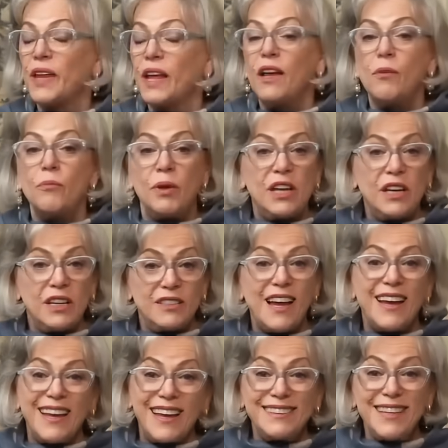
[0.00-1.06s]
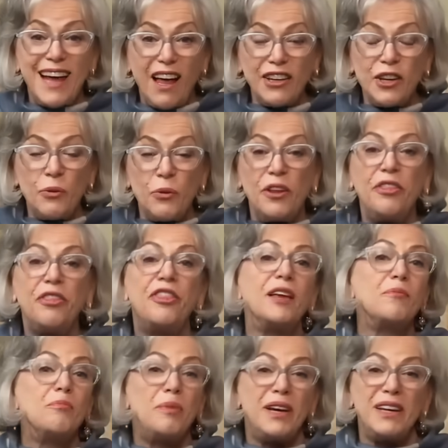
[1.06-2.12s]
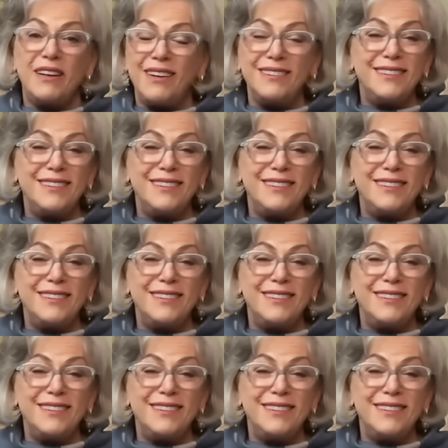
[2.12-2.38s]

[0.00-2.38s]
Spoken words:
Because I can tell you one thing, but